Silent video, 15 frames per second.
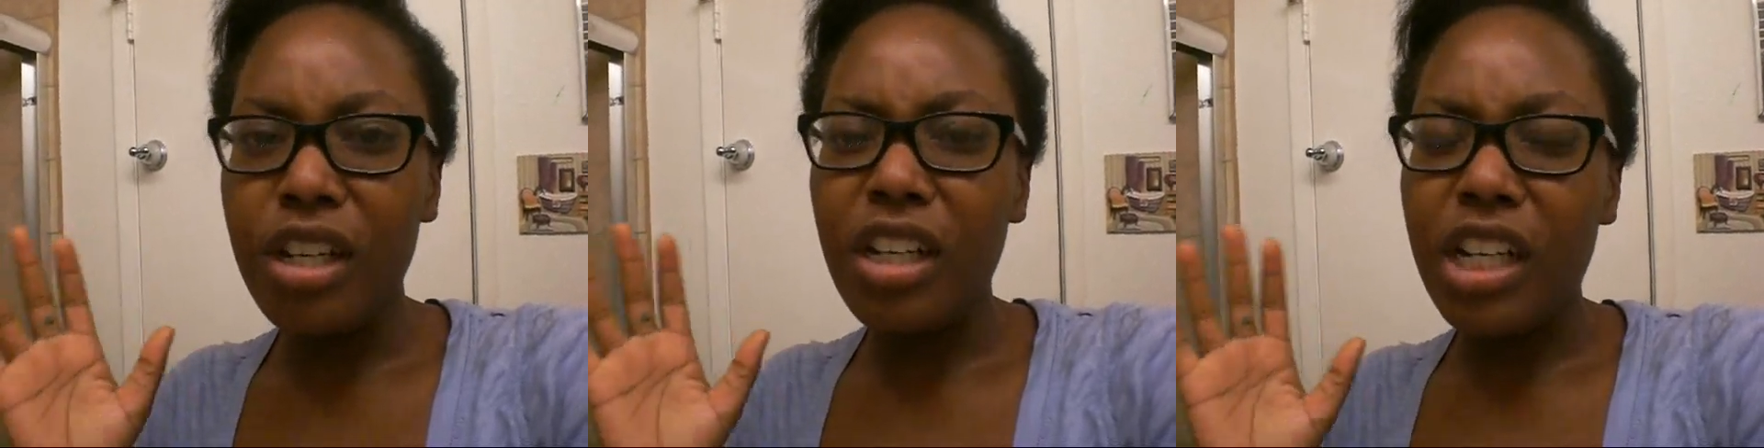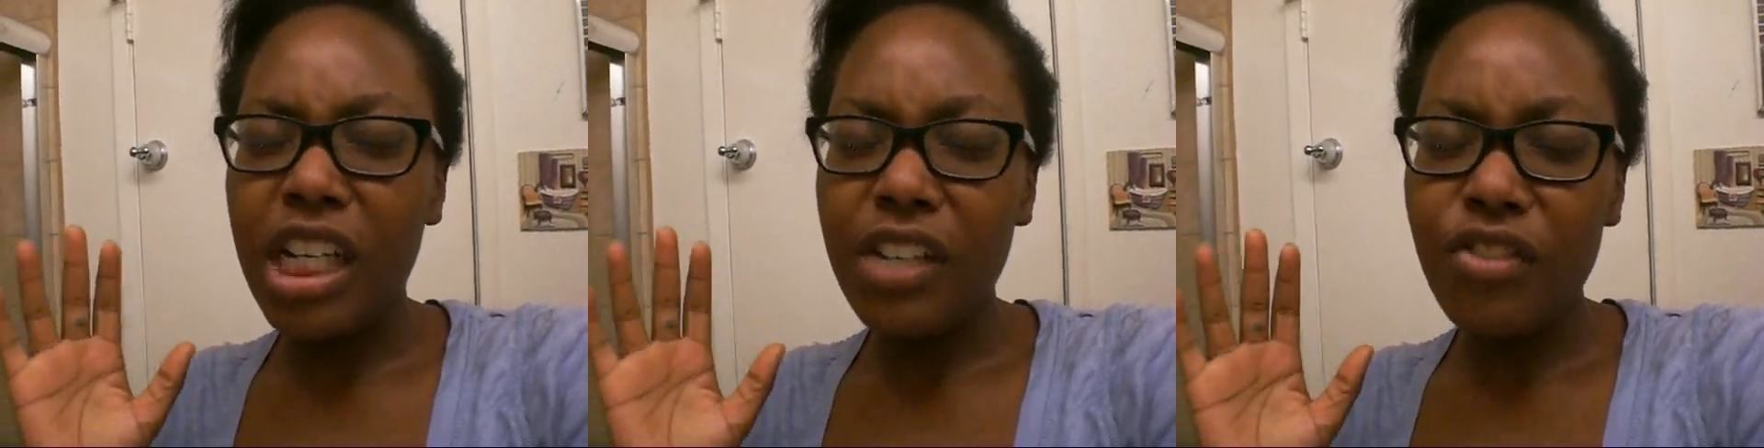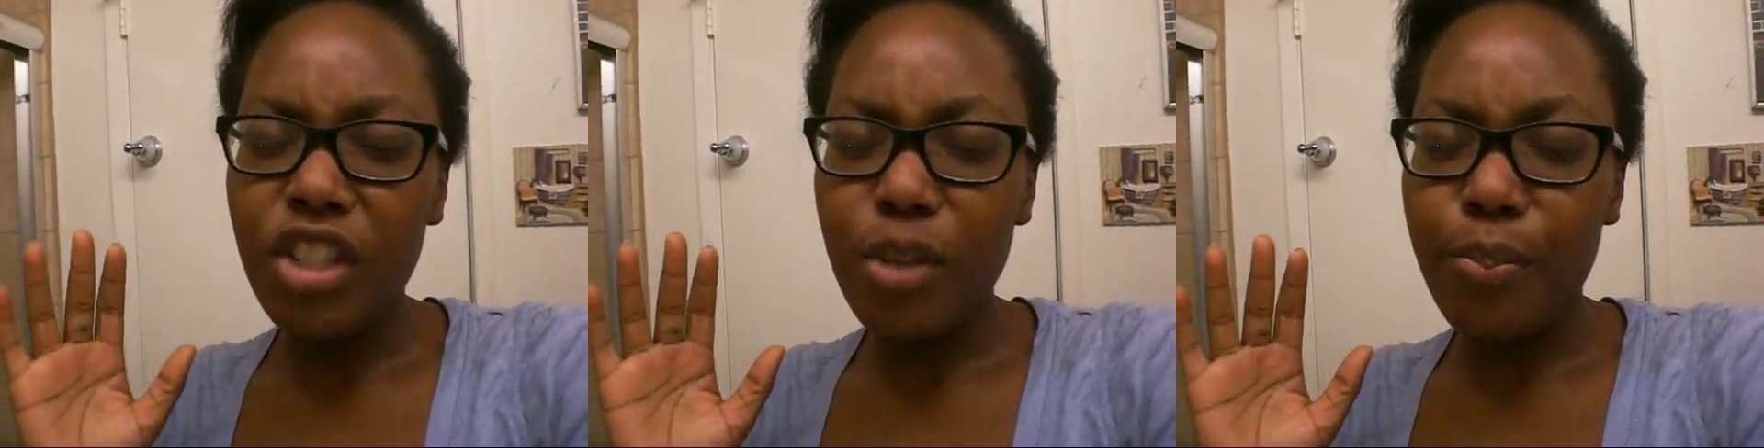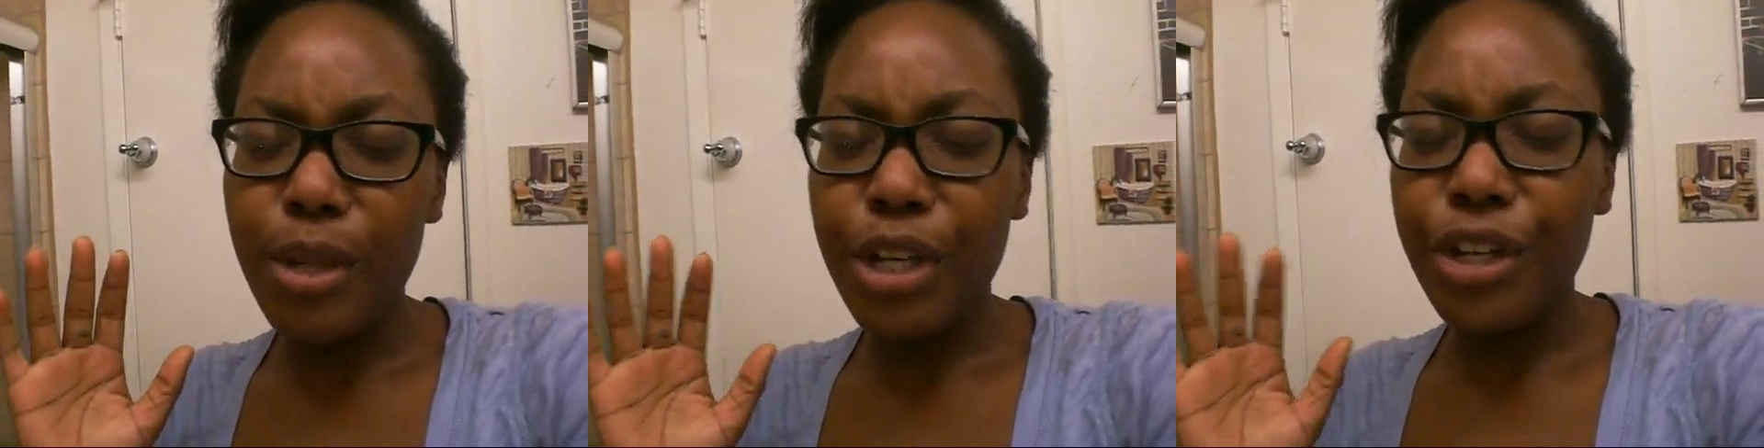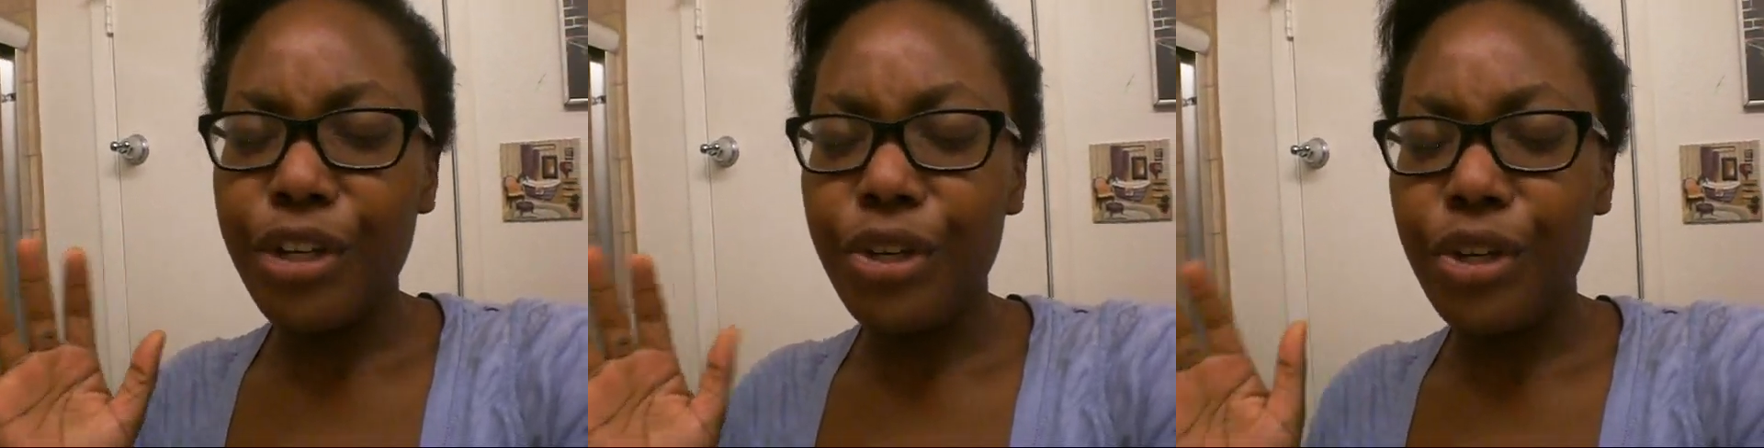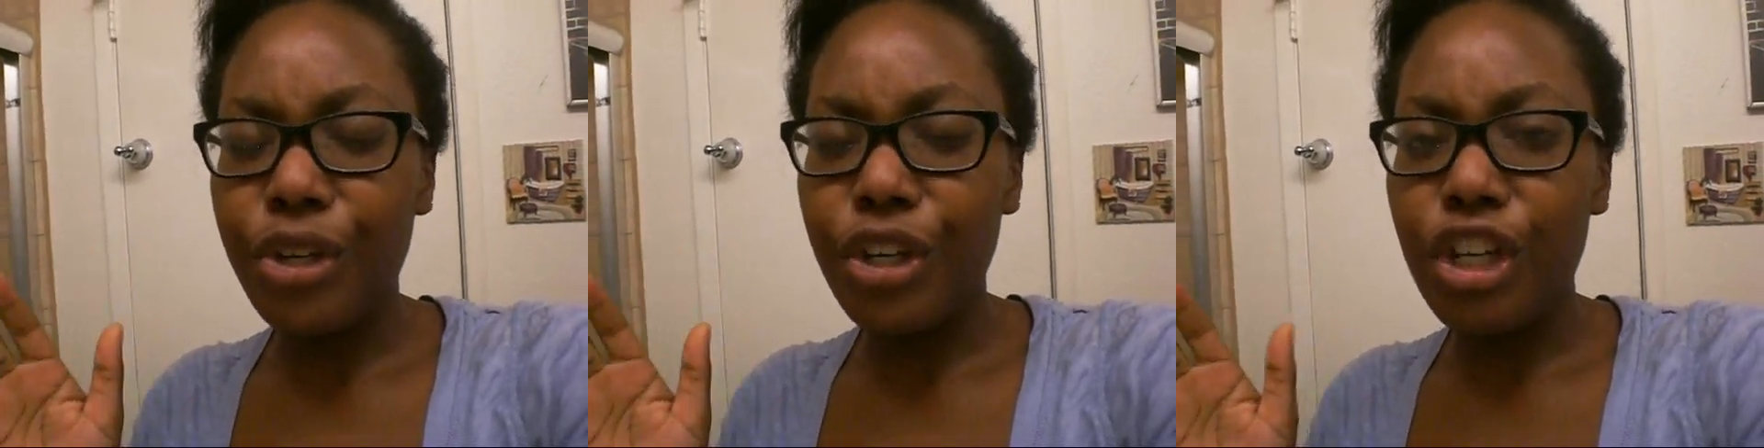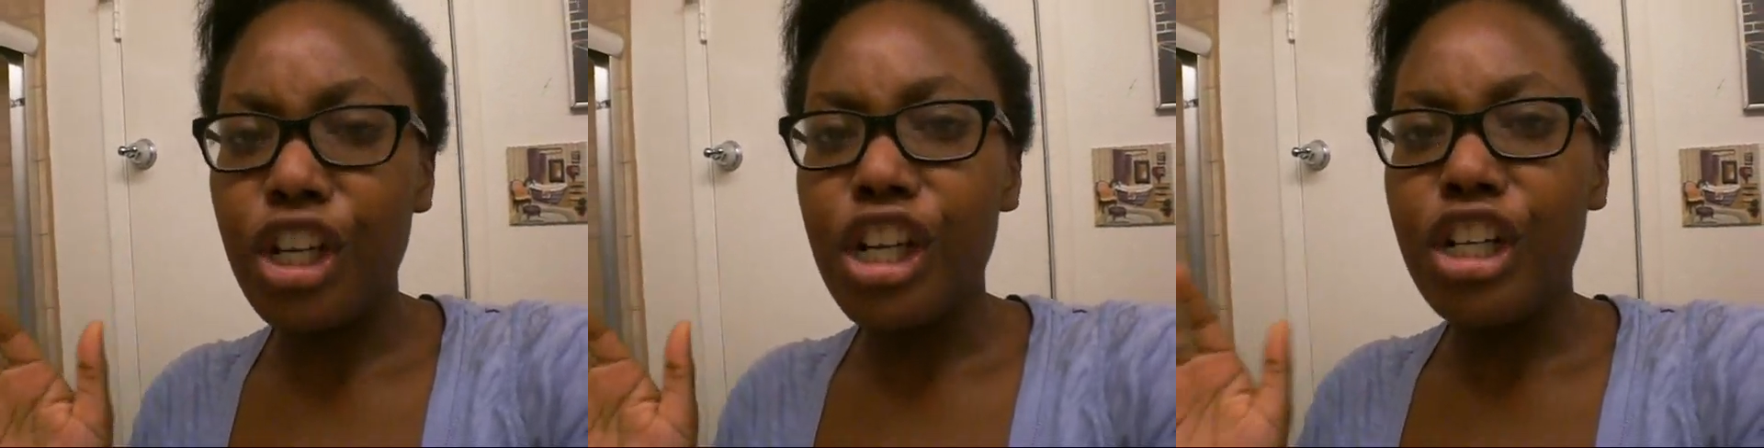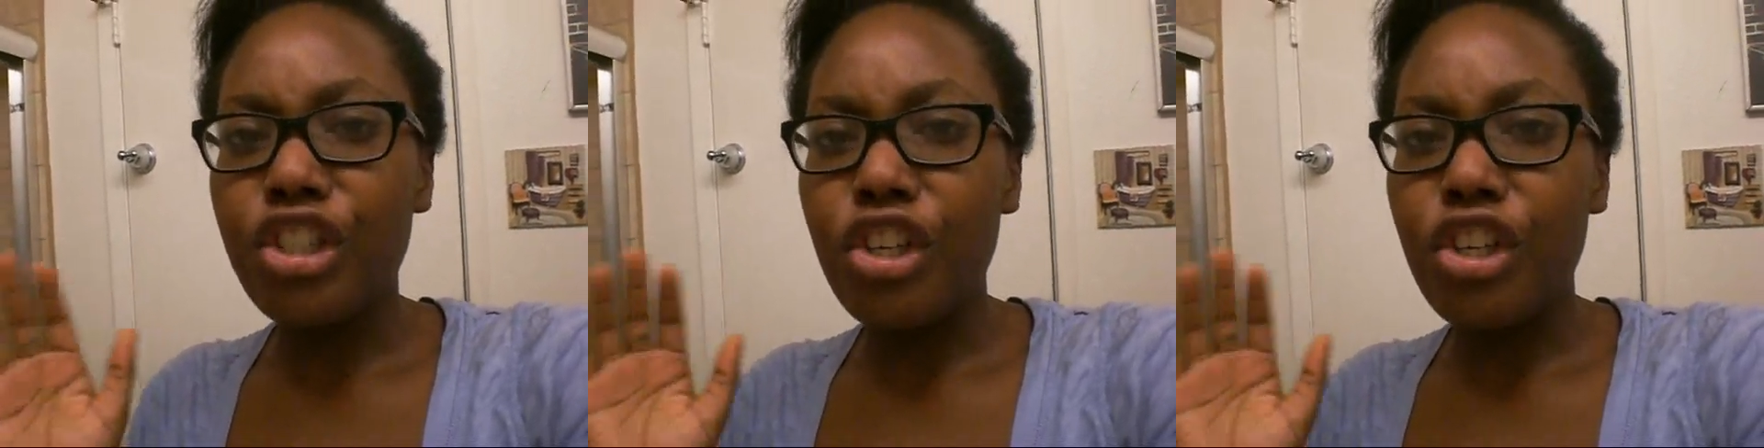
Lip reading: lived up in the hood,